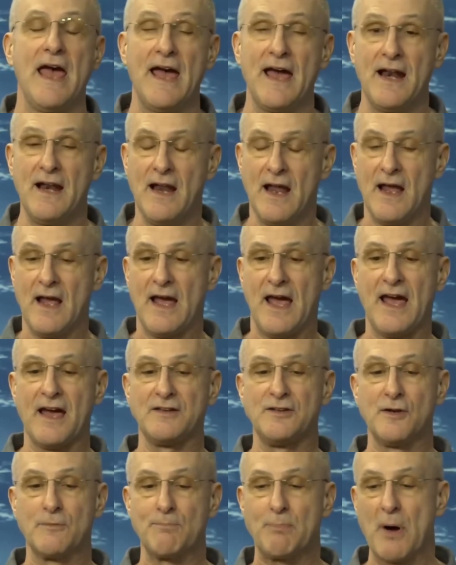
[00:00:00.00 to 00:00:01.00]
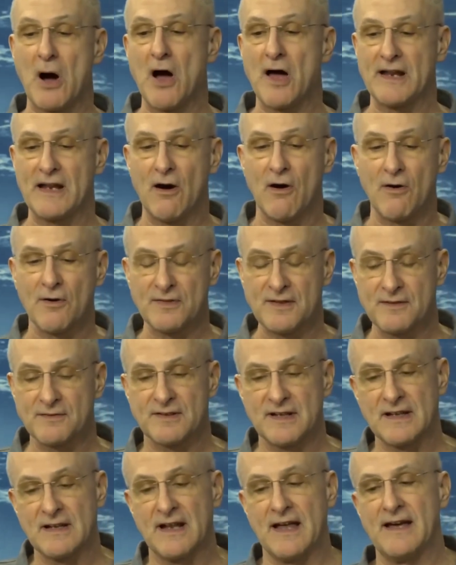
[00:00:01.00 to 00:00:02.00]
And, and your body, all
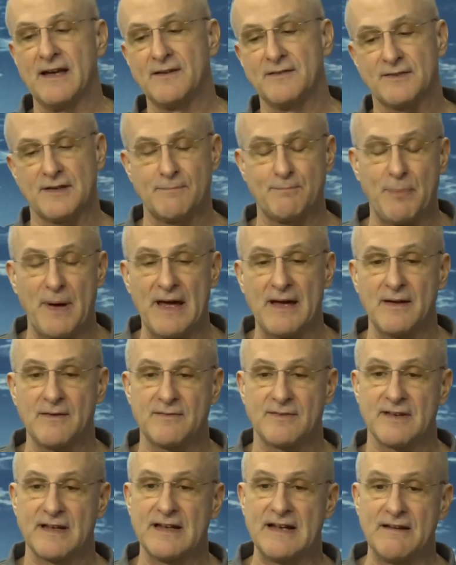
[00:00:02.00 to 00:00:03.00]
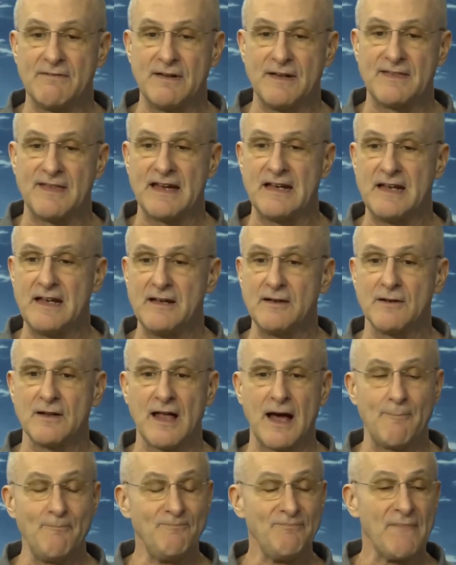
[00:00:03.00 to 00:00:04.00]
these little aches and pains and everything
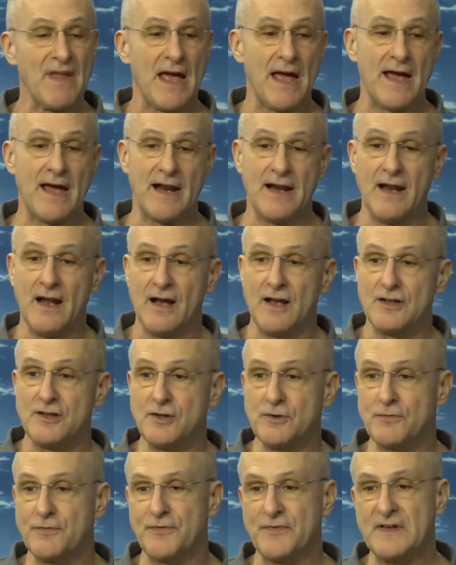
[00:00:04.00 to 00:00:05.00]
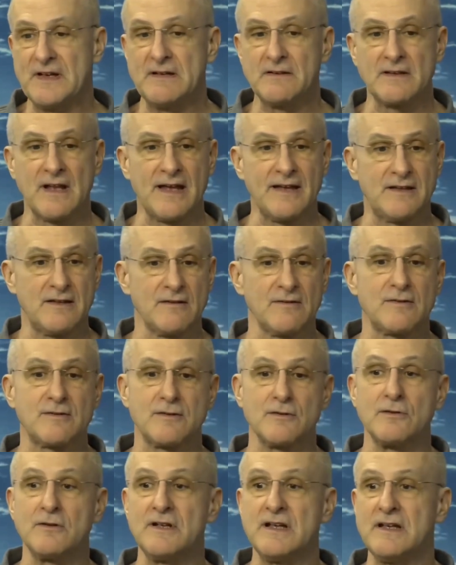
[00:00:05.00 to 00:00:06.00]
heal up, and you feel like you're
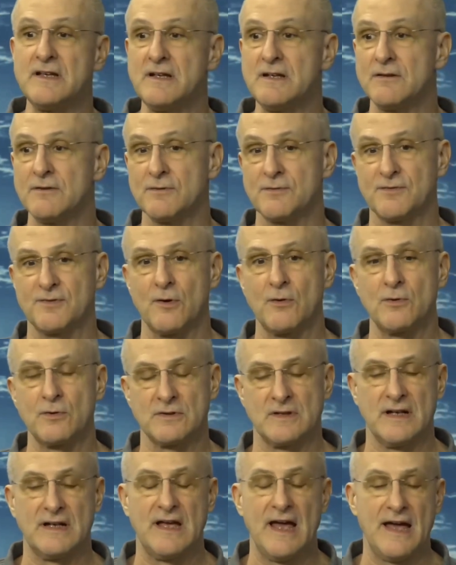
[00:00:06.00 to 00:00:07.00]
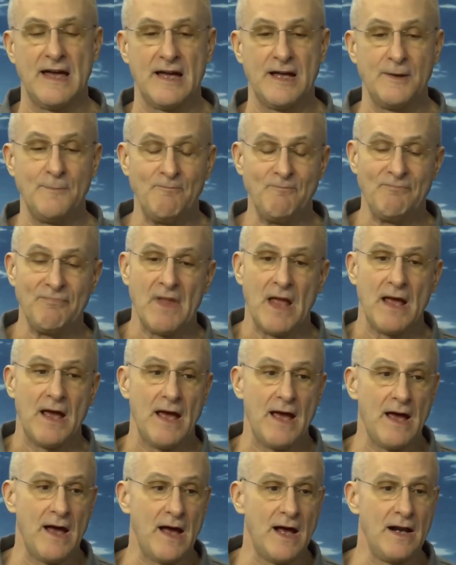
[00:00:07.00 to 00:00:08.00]
30 years old again,
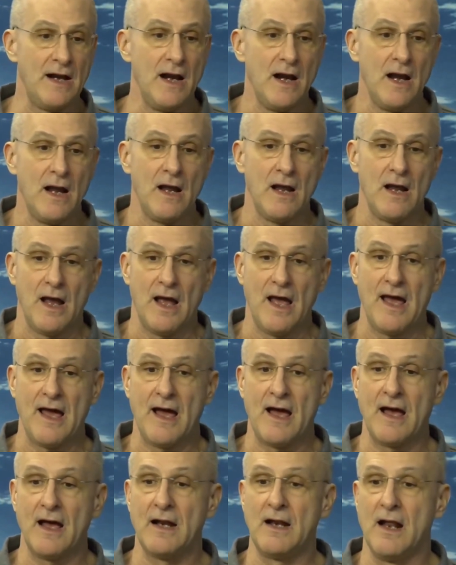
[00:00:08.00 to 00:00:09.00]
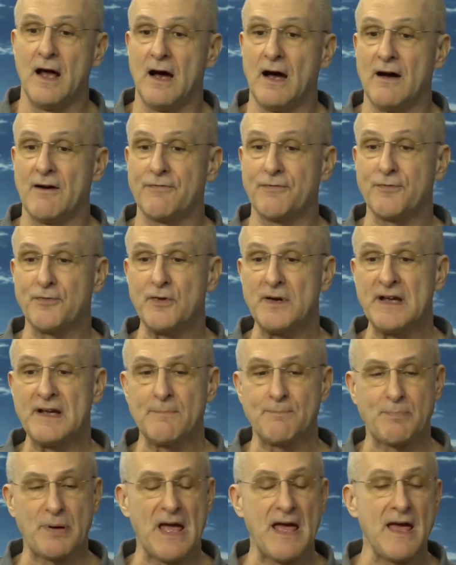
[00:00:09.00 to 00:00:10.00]
and, and uh, free
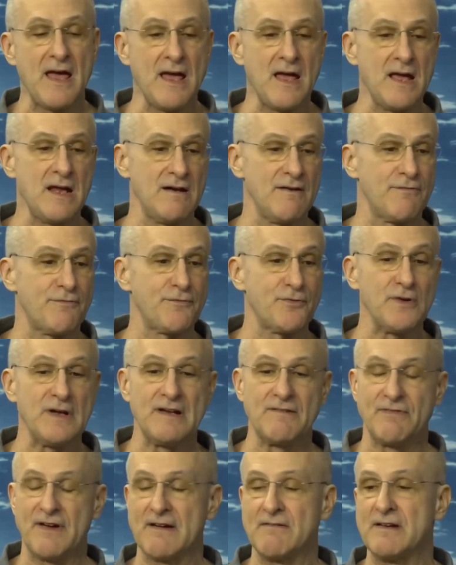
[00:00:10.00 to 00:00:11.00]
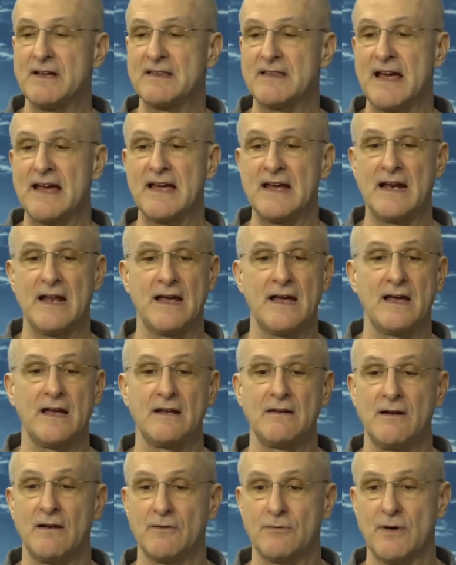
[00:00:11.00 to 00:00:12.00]
of pain, free of everything,
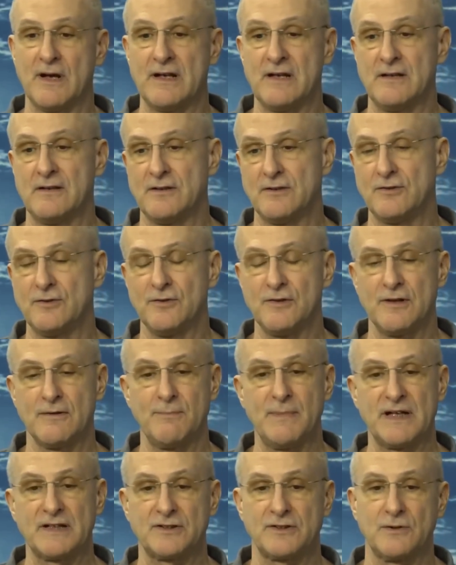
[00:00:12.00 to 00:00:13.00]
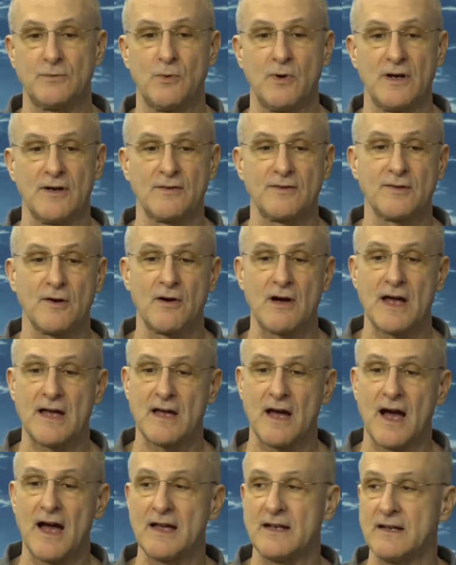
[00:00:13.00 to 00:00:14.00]
and uh, ready to do your mission work. So
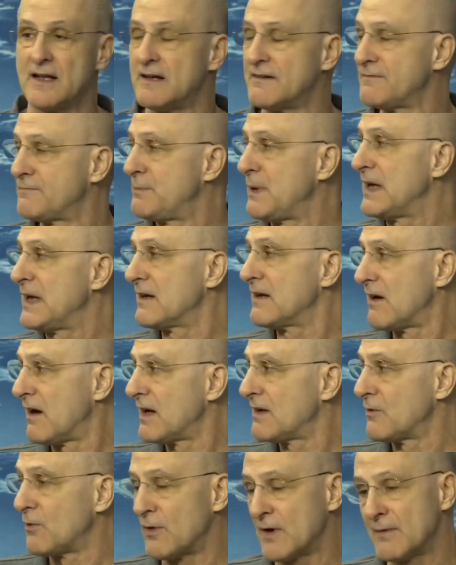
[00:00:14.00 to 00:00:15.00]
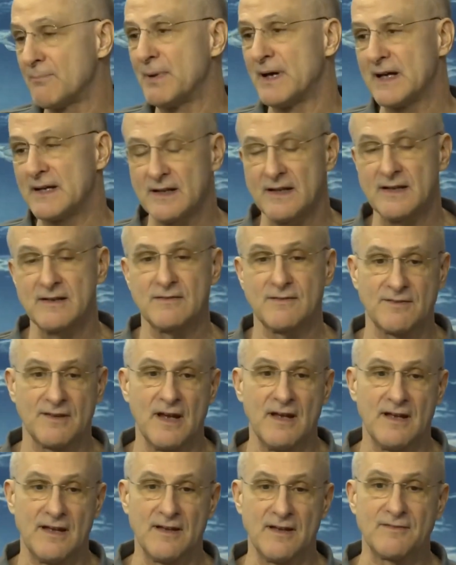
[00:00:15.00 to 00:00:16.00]
I, I love being on orbit. It's,
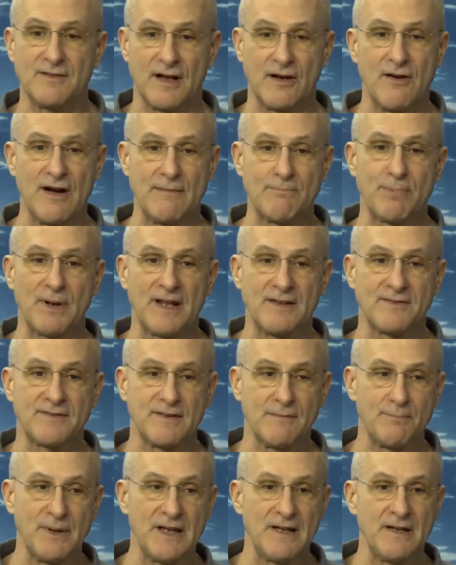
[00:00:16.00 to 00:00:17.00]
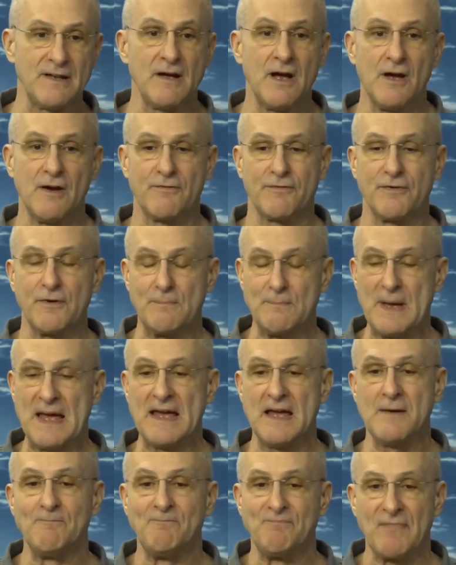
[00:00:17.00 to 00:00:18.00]
it's a great place to be for
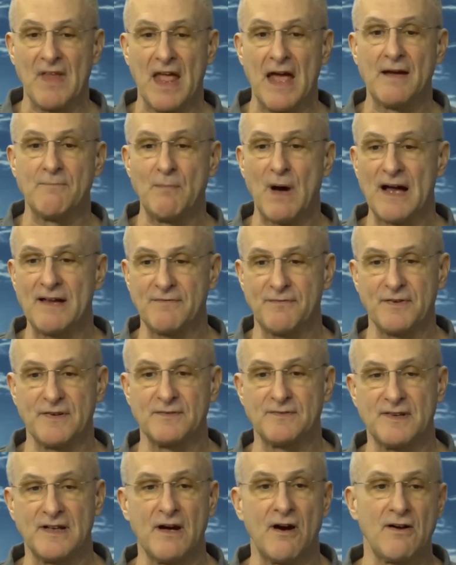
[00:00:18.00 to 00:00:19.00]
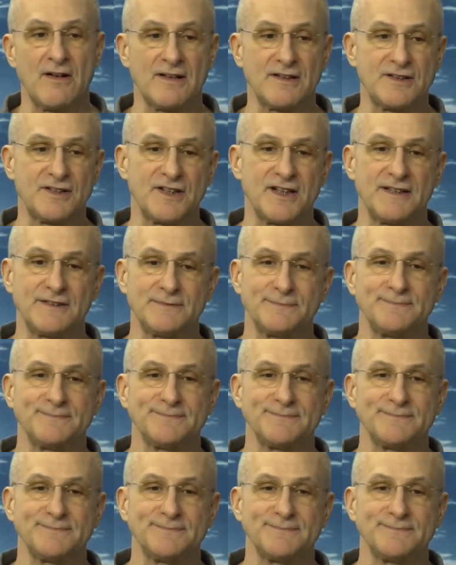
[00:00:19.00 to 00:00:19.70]
me and my physiology.